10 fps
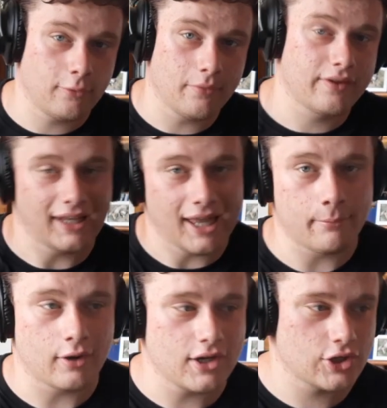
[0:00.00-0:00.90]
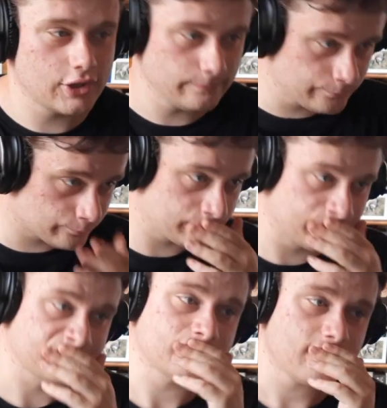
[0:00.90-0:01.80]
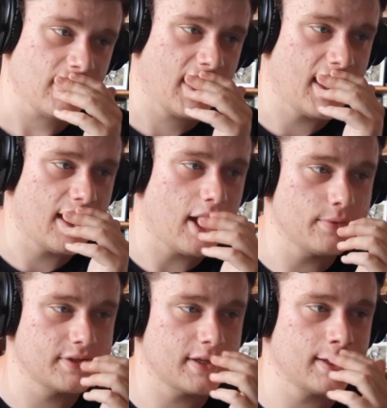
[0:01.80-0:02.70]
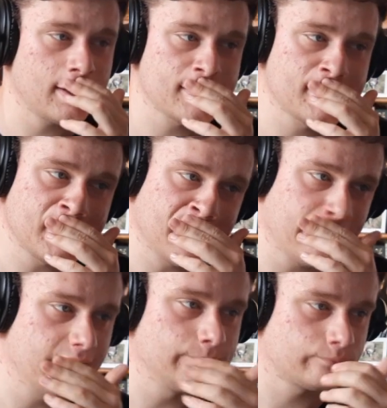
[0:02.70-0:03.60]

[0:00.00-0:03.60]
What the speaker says: of collaboration, I was thinking a sort of a...